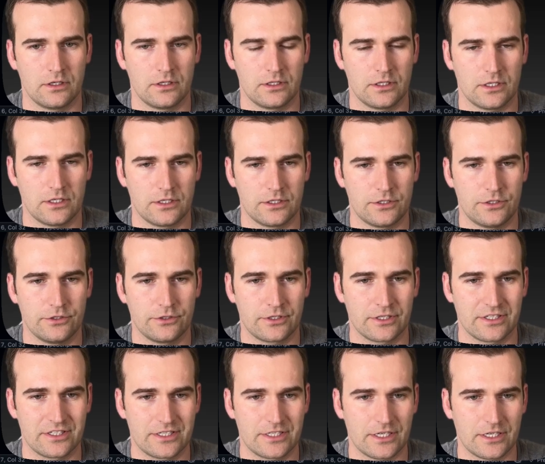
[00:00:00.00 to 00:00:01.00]
And then you
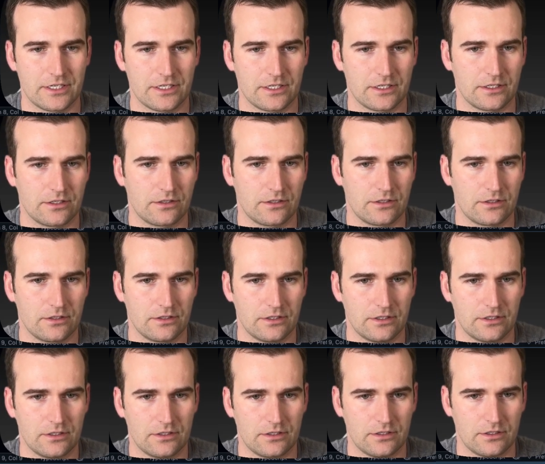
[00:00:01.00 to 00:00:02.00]
could set it
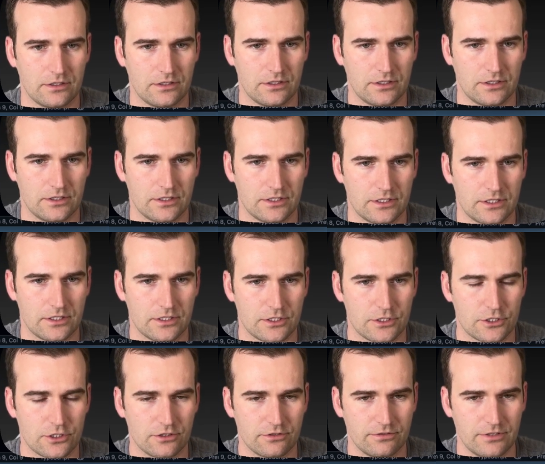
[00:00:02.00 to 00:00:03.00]
in the
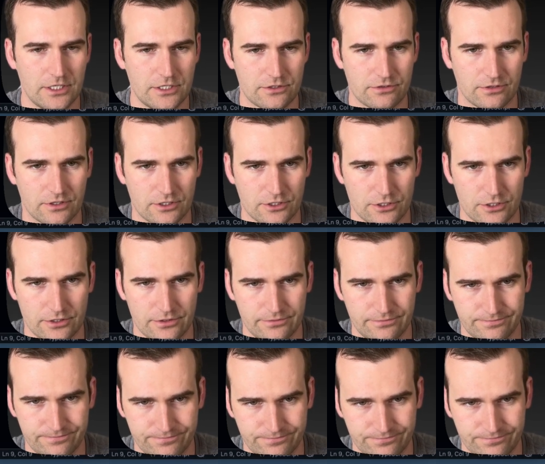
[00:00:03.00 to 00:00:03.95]
initial fetch function,